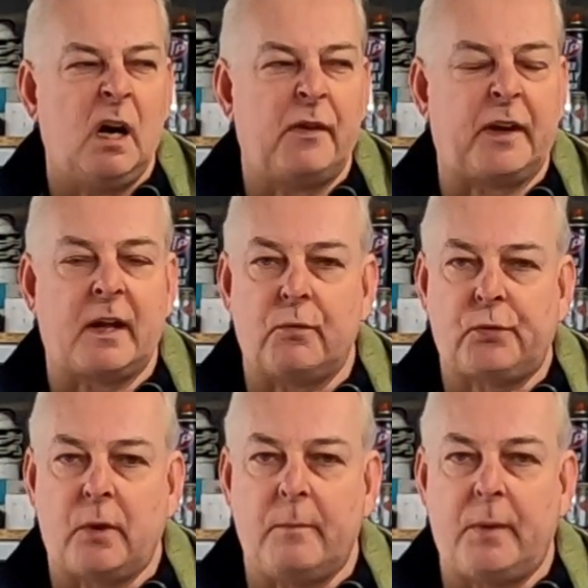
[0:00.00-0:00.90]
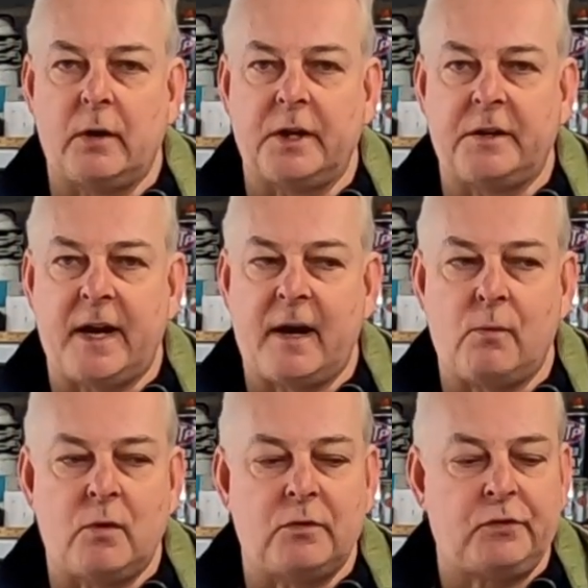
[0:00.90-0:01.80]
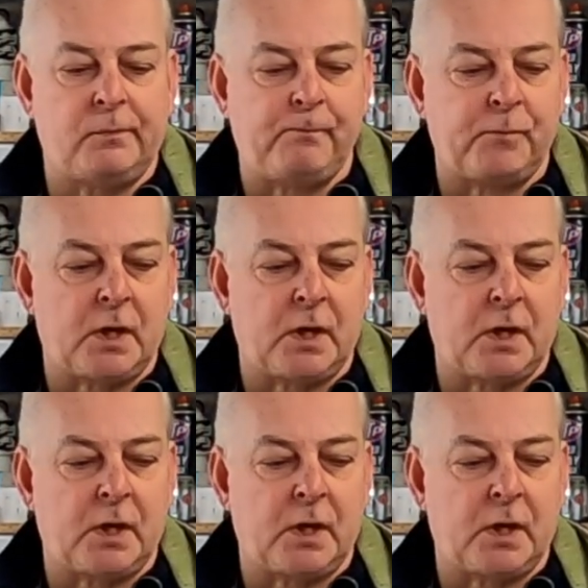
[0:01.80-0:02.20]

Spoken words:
I think that was what the bogging down was.